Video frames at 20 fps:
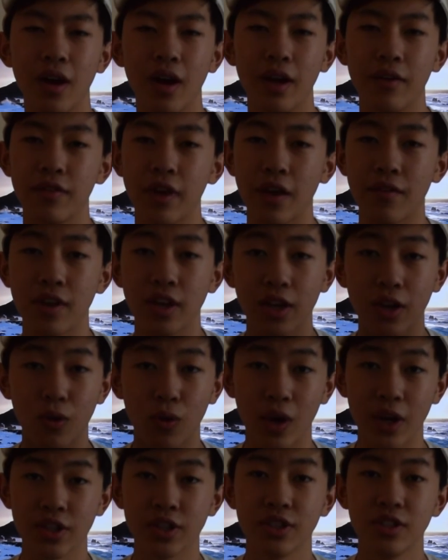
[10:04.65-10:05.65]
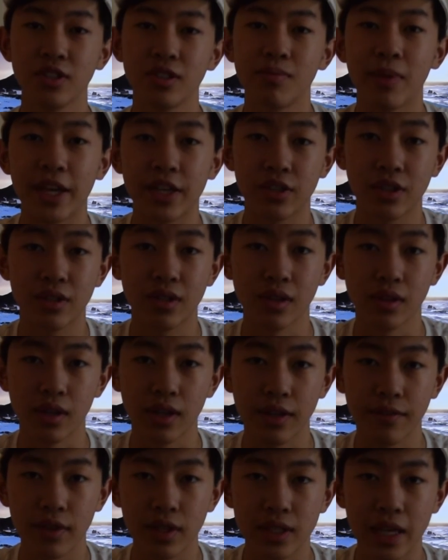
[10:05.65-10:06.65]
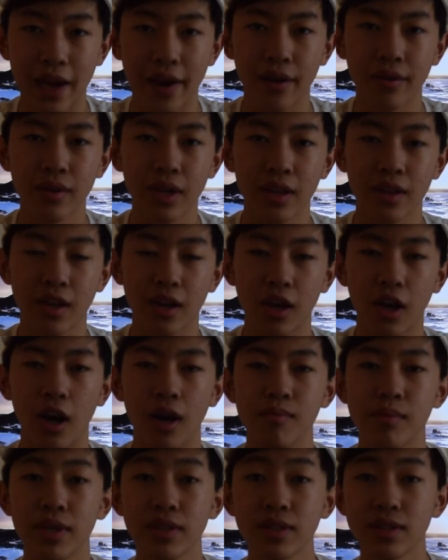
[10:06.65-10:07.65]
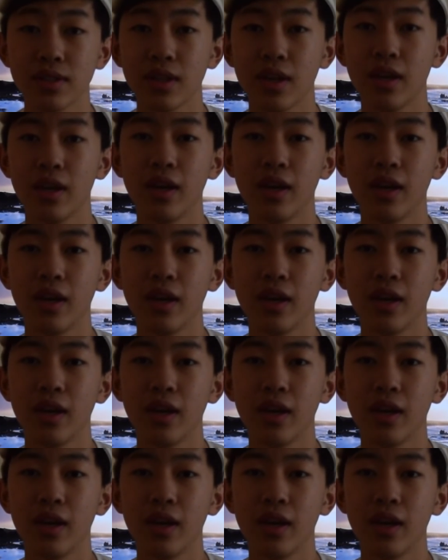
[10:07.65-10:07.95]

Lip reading: If you have any questions, make sure to leave it down in the comments.